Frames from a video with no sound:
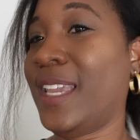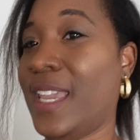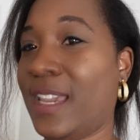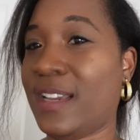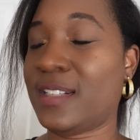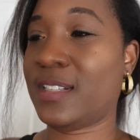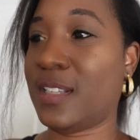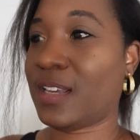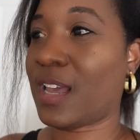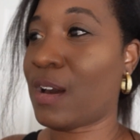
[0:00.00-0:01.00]
Kicks.
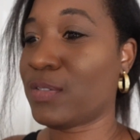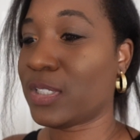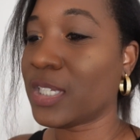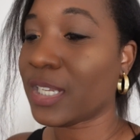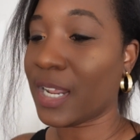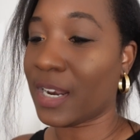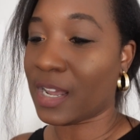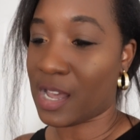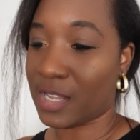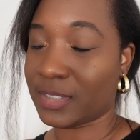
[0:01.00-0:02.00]
I was looking at a
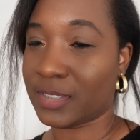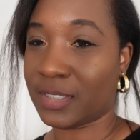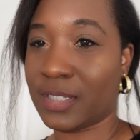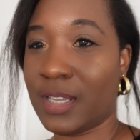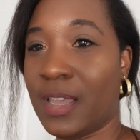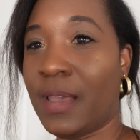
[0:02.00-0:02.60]
Honda.